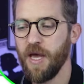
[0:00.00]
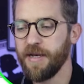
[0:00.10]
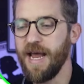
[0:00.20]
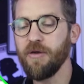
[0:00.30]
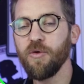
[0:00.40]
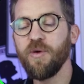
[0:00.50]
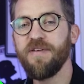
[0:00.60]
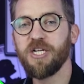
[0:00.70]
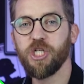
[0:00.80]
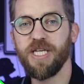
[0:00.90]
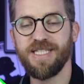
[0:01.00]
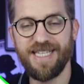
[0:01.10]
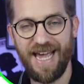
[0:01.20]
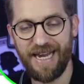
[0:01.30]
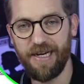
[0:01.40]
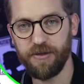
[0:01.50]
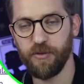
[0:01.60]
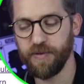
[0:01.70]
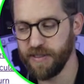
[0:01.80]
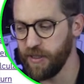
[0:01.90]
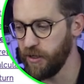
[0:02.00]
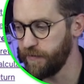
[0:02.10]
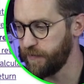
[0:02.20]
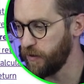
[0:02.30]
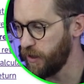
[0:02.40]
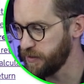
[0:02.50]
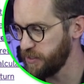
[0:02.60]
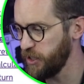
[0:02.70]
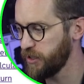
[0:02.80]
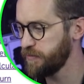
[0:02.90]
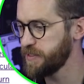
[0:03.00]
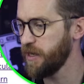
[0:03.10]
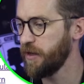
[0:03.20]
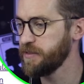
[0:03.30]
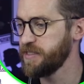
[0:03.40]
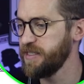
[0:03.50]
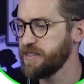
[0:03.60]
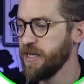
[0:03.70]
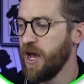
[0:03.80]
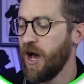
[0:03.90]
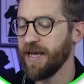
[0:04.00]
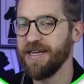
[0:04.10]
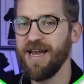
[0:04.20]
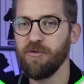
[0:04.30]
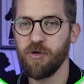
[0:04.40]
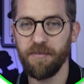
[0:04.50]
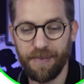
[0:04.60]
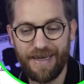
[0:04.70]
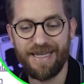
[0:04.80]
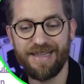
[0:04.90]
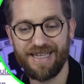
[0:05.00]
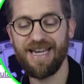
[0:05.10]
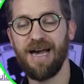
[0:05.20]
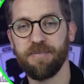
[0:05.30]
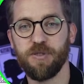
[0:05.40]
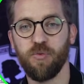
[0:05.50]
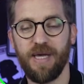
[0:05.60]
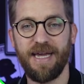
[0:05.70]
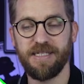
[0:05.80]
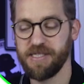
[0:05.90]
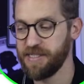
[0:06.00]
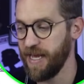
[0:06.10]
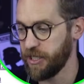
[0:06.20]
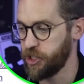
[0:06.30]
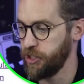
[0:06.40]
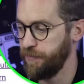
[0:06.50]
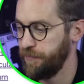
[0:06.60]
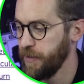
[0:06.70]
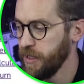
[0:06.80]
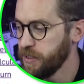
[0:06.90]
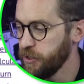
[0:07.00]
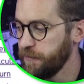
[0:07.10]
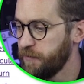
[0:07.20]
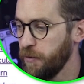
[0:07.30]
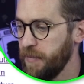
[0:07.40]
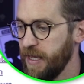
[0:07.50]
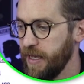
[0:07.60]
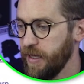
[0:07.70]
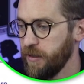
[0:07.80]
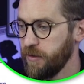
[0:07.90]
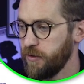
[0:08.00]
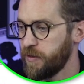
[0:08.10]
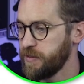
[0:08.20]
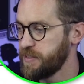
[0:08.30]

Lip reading: Now that we've actually tailored the return for our circumstances, I can now complete the capital gains section. So from here, you can